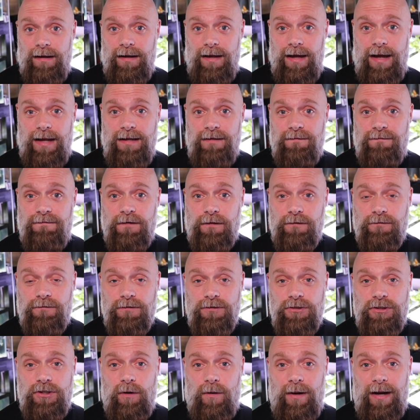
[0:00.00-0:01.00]
any
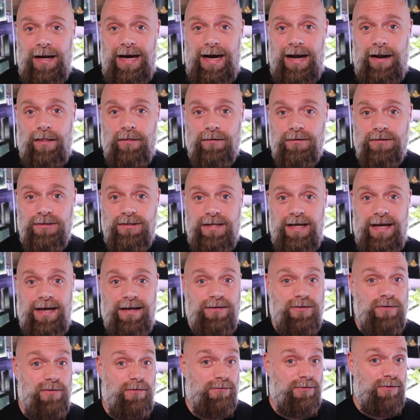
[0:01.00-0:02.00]
filters going on in those
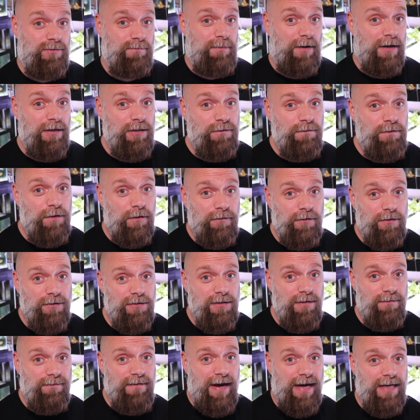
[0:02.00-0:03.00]
tanks, no sponge filters
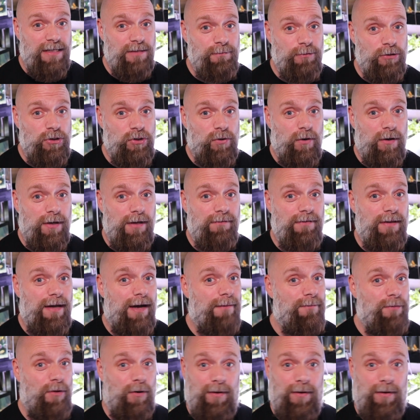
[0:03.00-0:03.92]
in the vast majority of them,